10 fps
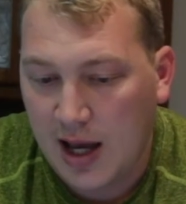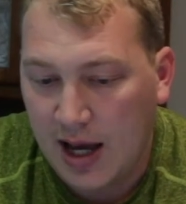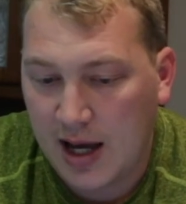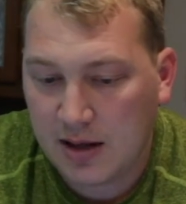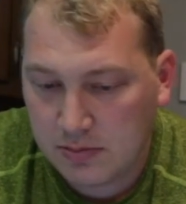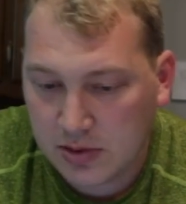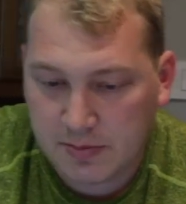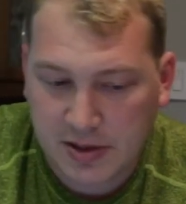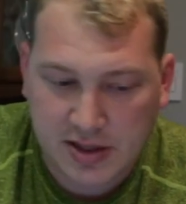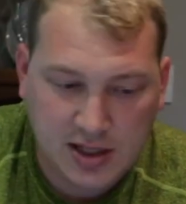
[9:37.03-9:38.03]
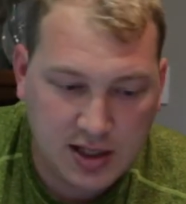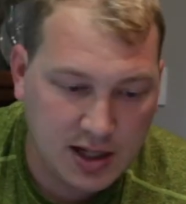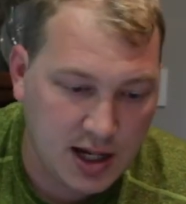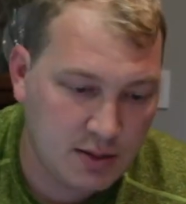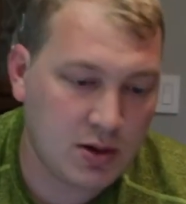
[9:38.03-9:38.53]
Adam was
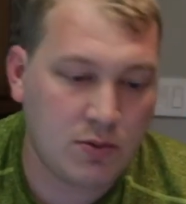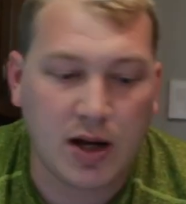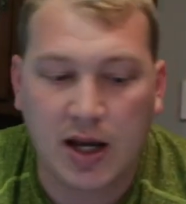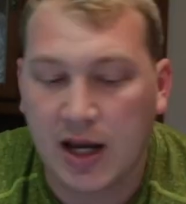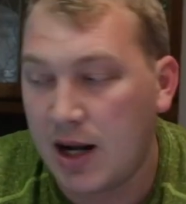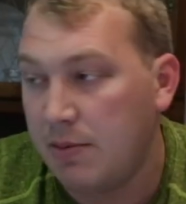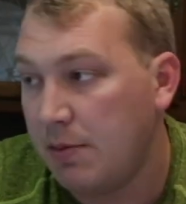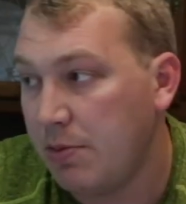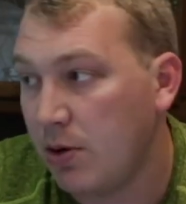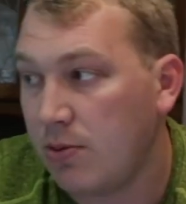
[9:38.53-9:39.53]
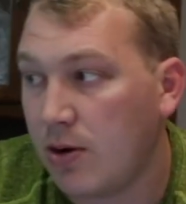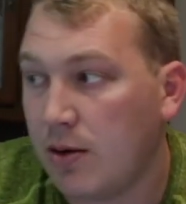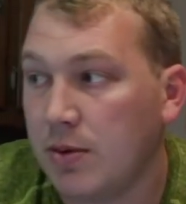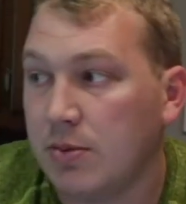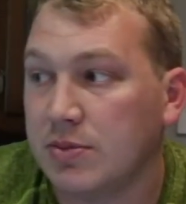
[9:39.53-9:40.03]
busy. Adam went away. Adam had boat
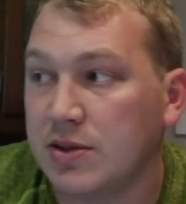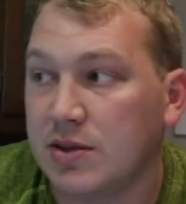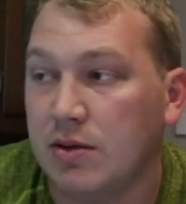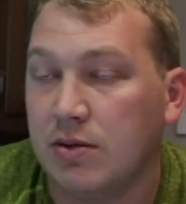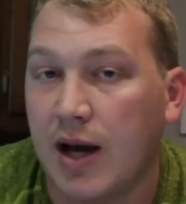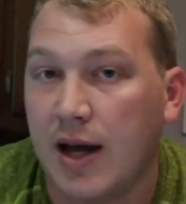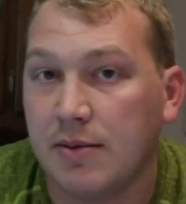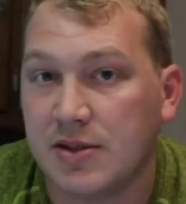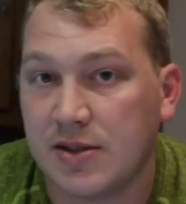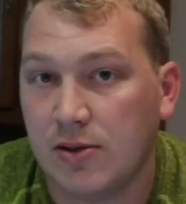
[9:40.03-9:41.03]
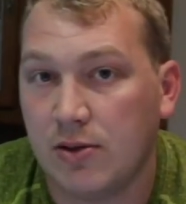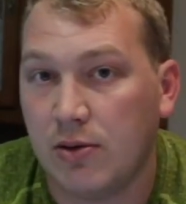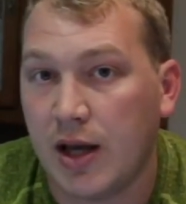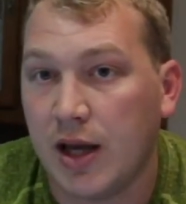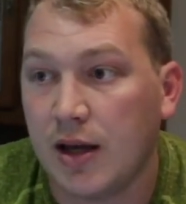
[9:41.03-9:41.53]
problems. So Adam's still
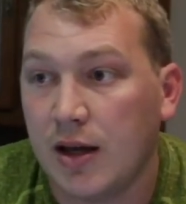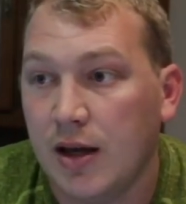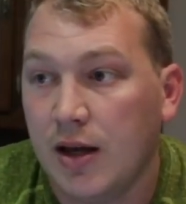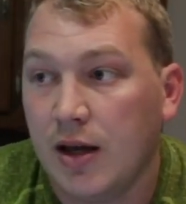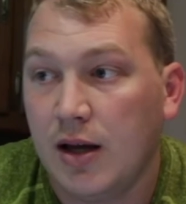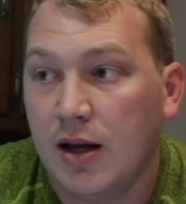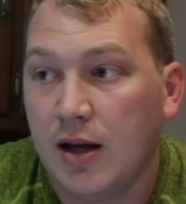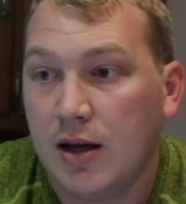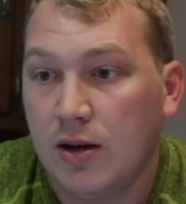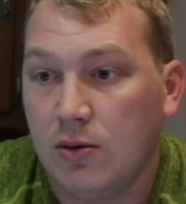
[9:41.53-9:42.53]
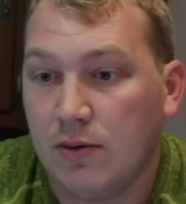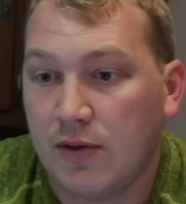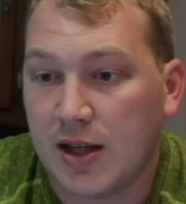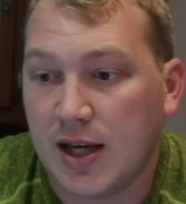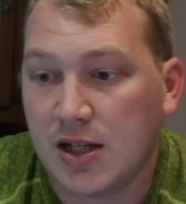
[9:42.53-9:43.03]
away on
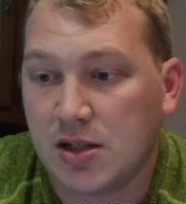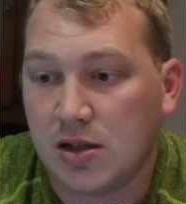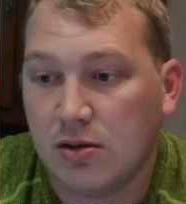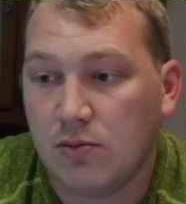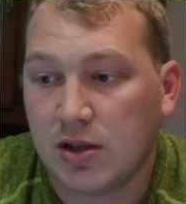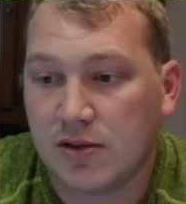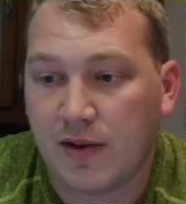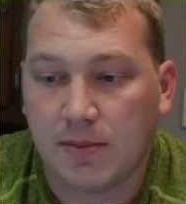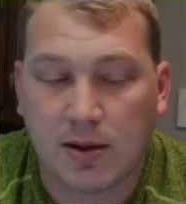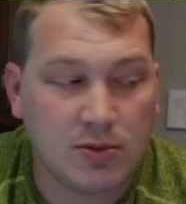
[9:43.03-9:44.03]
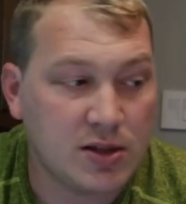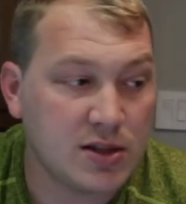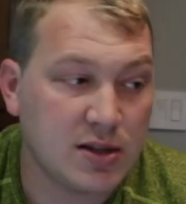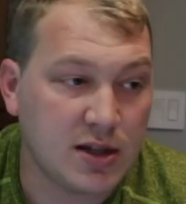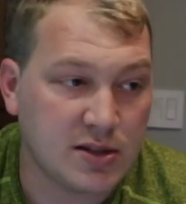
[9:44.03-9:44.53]
vacation with his family. and with,
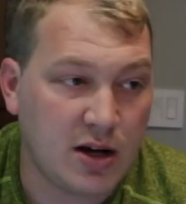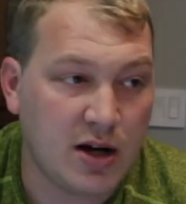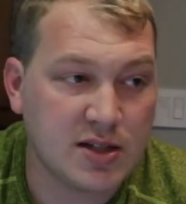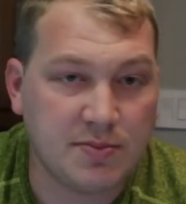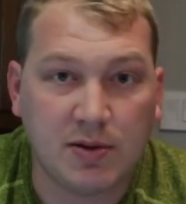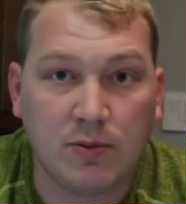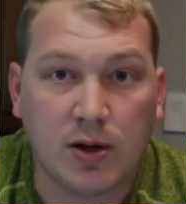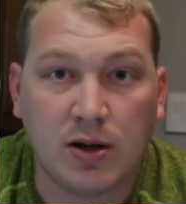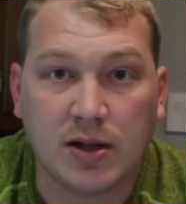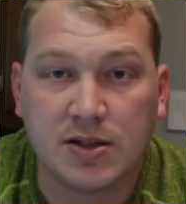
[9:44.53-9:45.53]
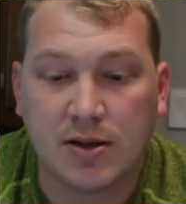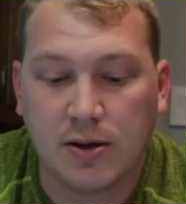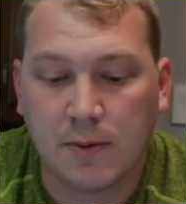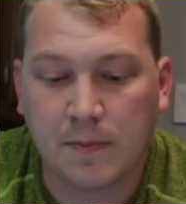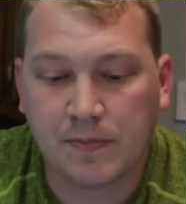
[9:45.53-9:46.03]
That's awesome and whatnot.
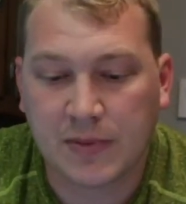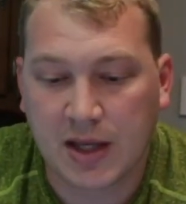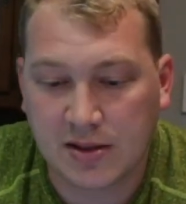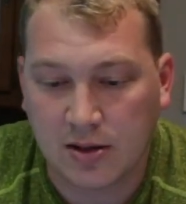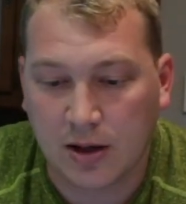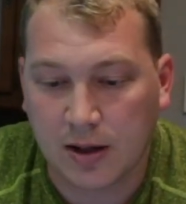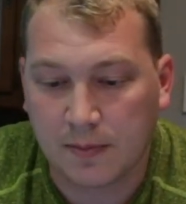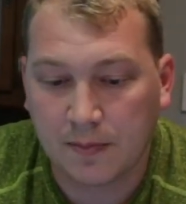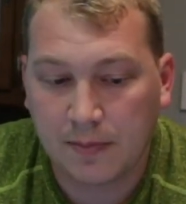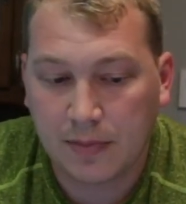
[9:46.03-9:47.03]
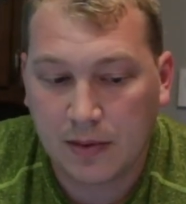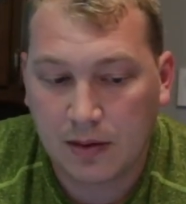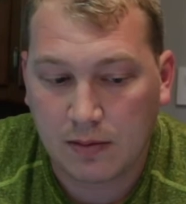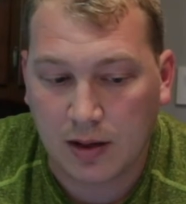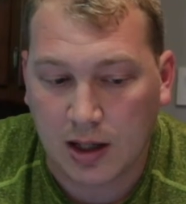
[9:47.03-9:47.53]
So he's gone
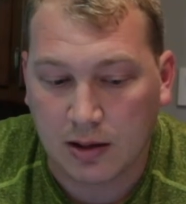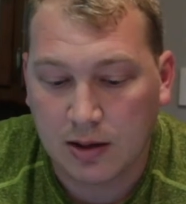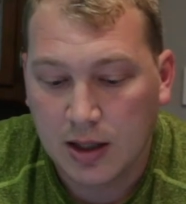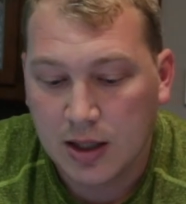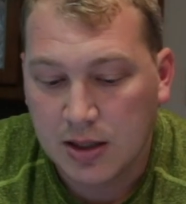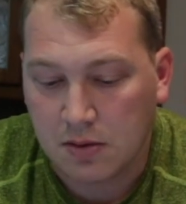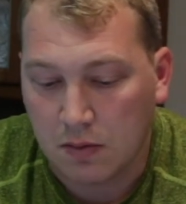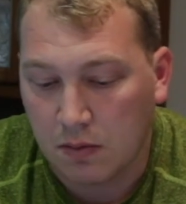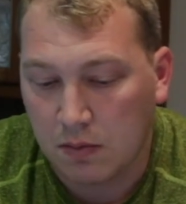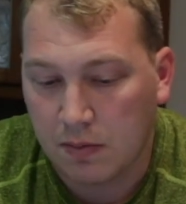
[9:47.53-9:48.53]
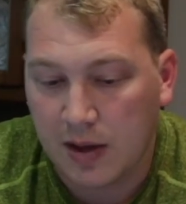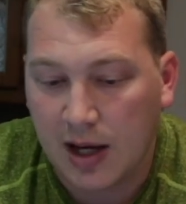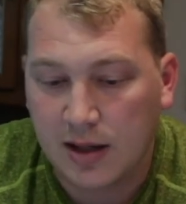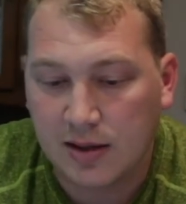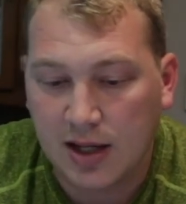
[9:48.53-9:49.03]
right now. So
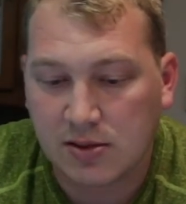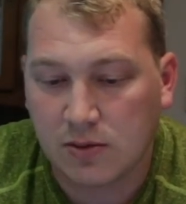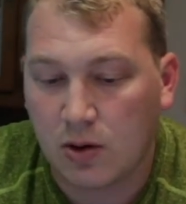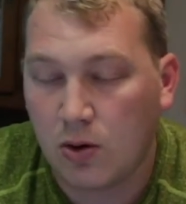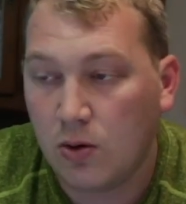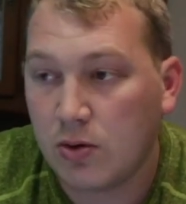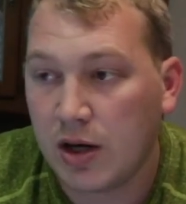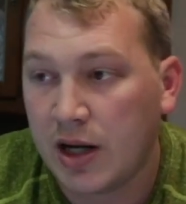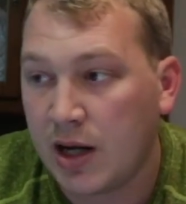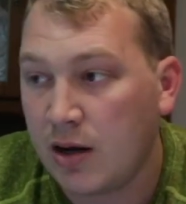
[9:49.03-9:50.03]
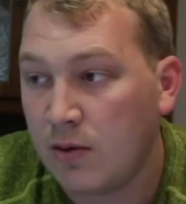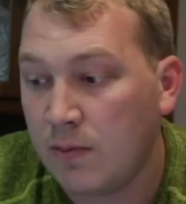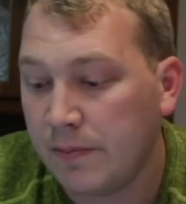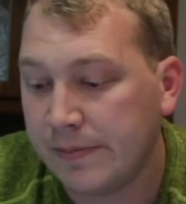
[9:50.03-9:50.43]
that that's on hold right now